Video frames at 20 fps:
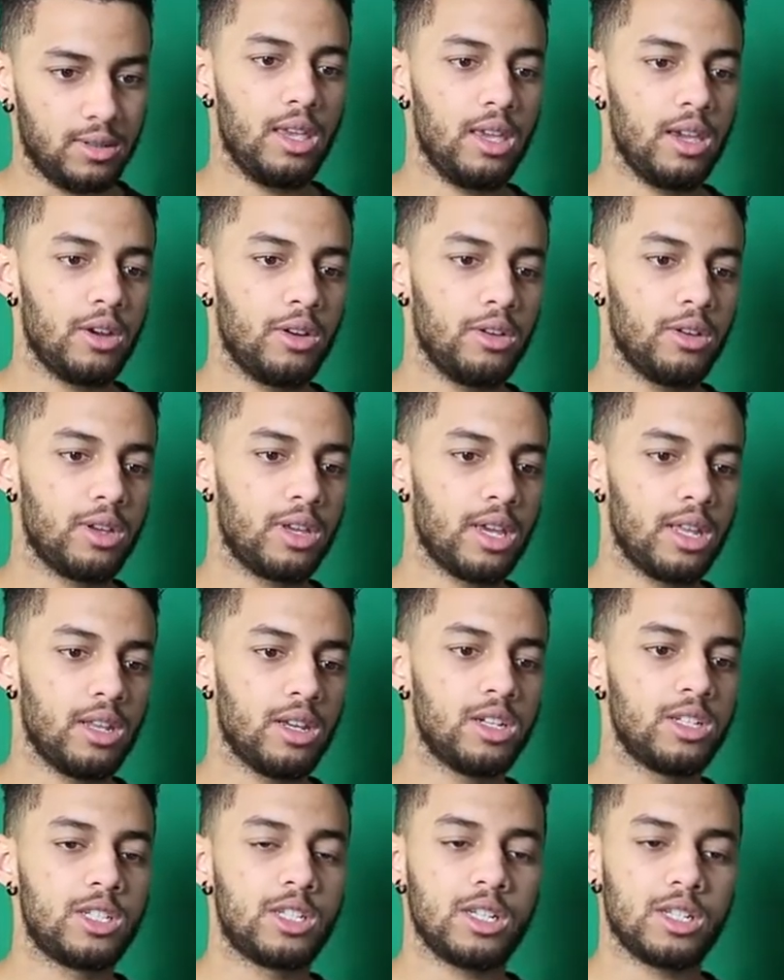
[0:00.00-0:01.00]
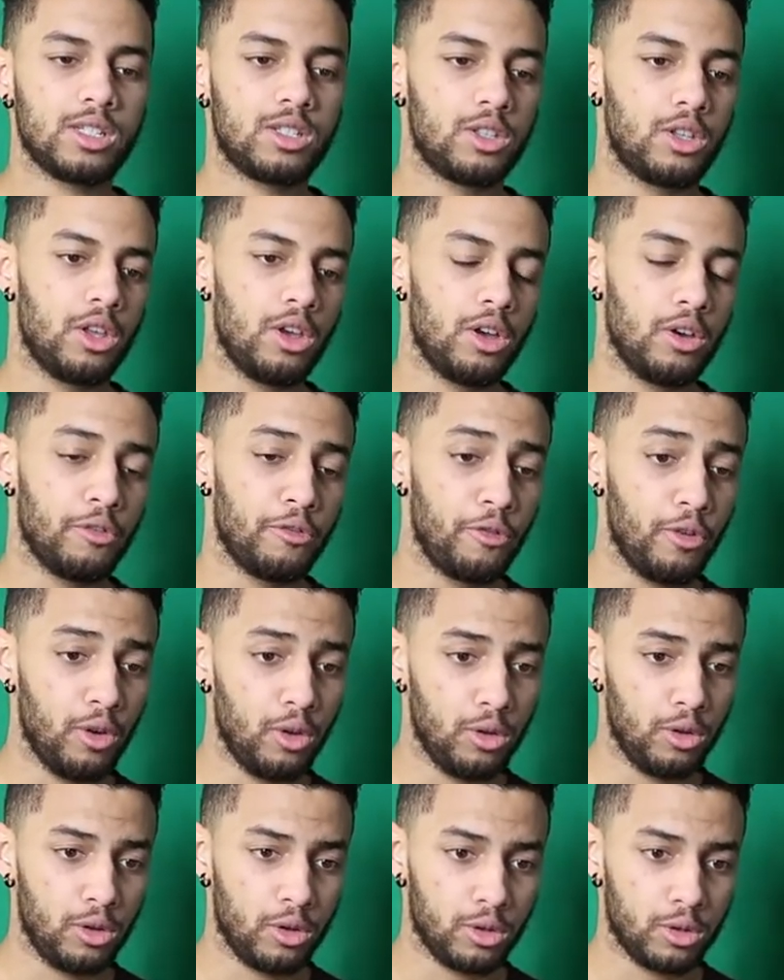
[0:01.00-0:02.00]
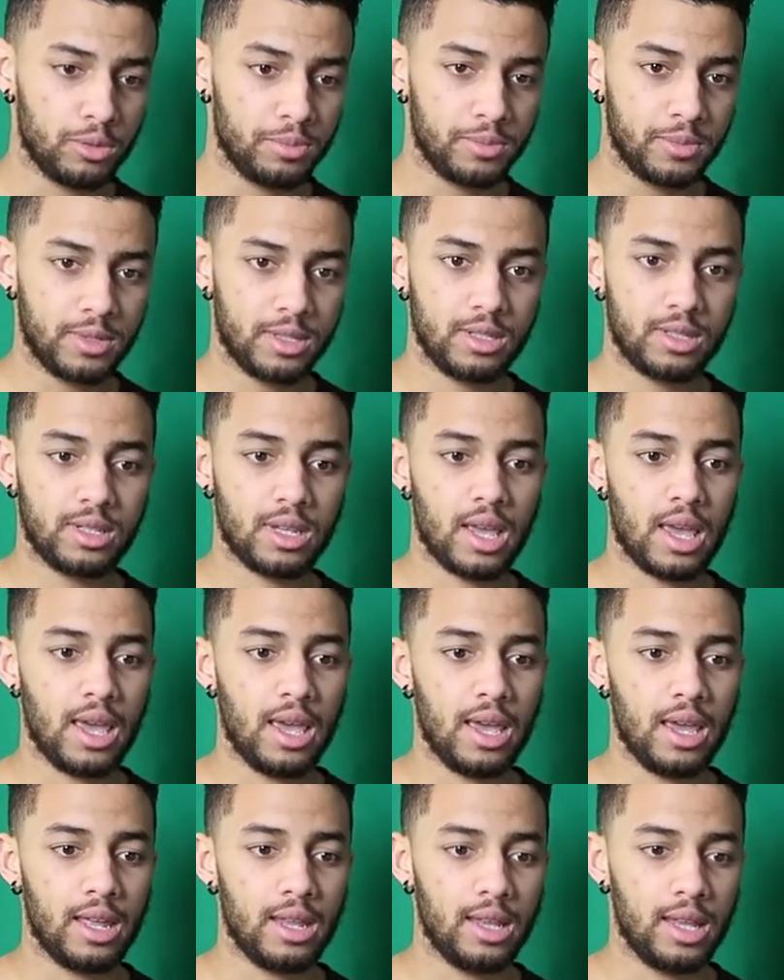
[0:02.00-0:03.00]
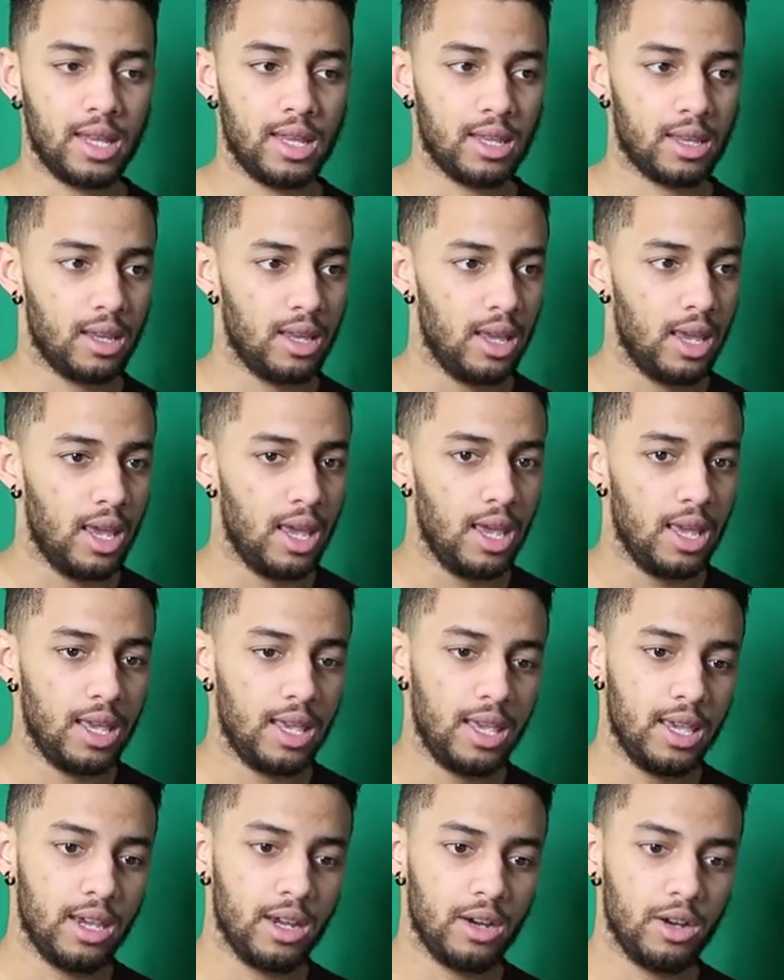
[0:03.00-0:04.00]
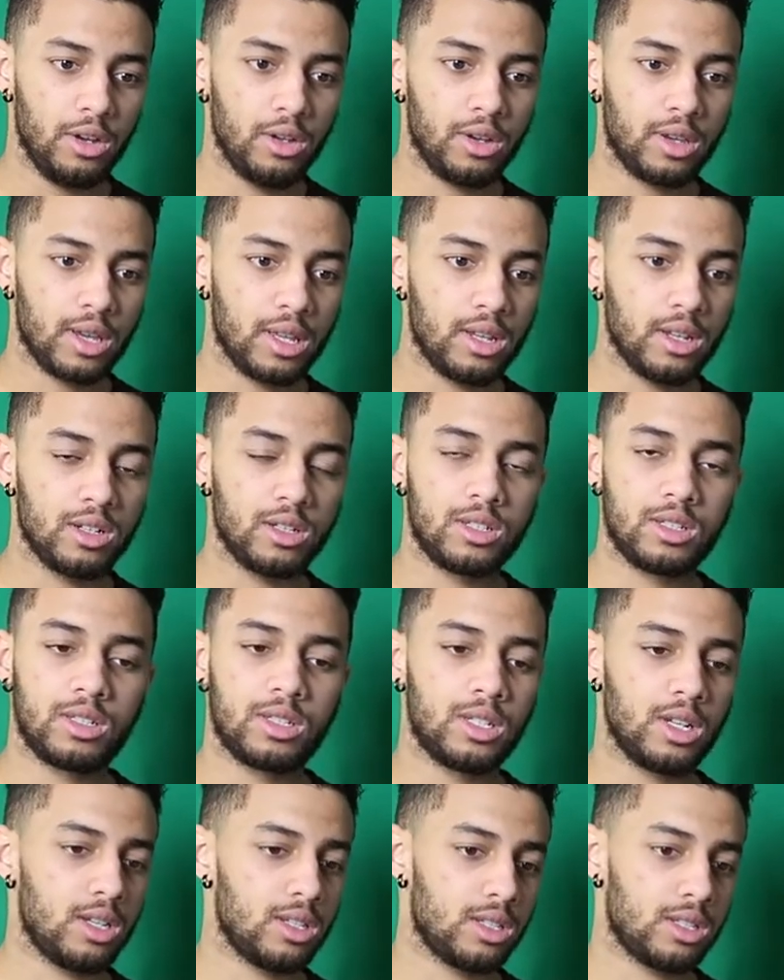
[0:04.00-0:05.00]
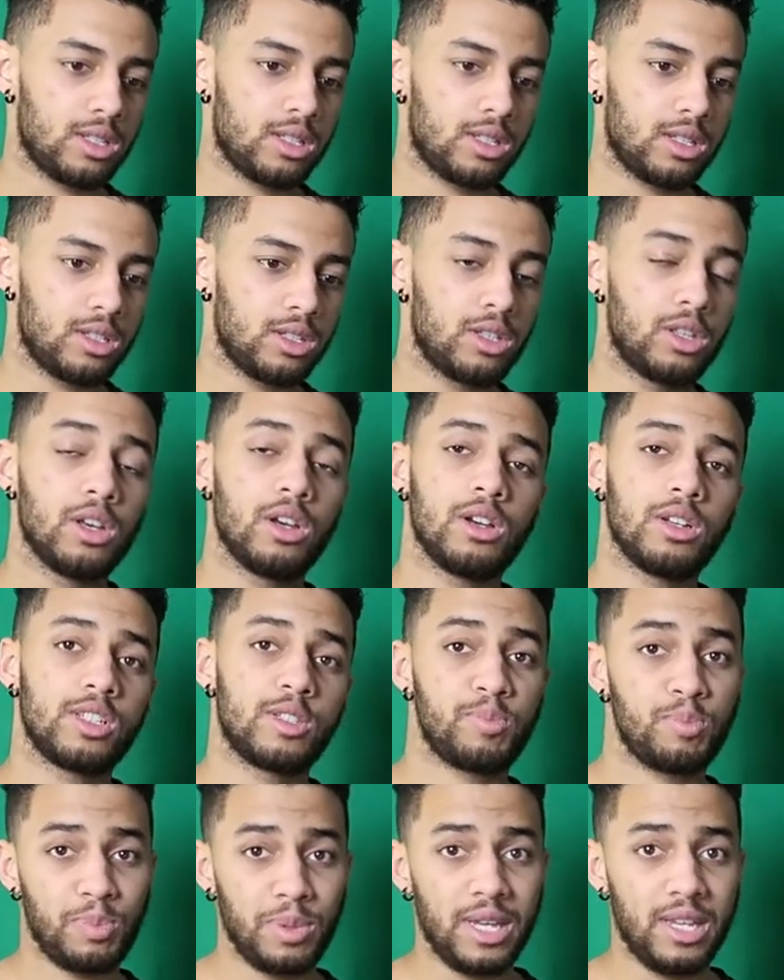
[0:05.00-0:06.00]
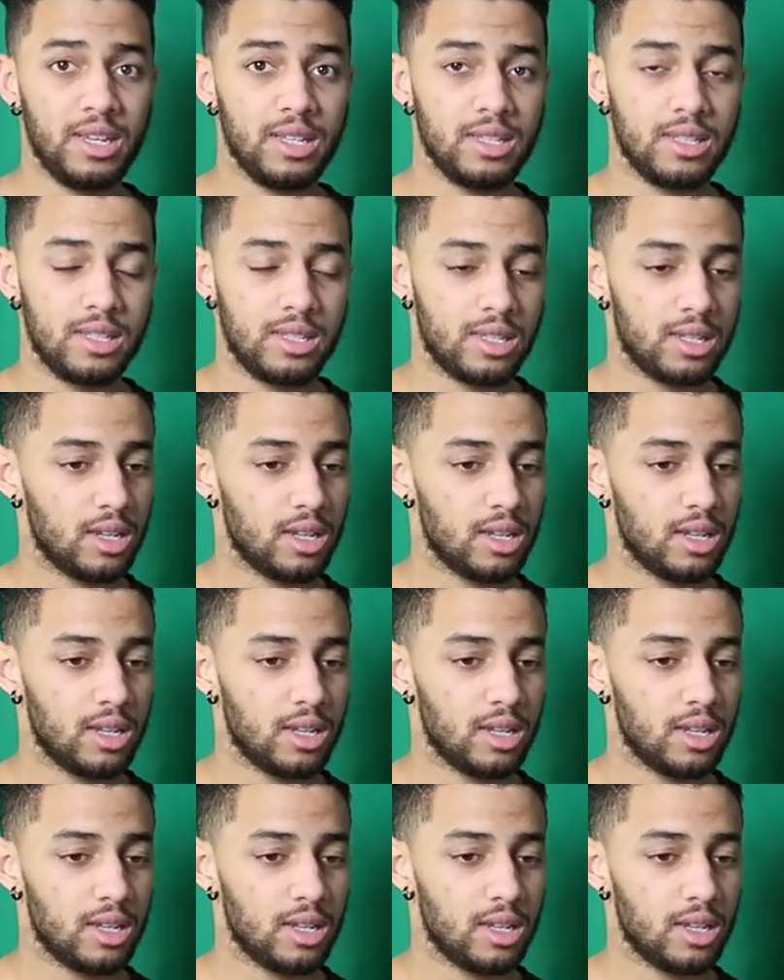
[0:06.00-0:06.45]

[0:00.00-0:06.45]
Here you can adjust the volumes, and here you can adjust the speed.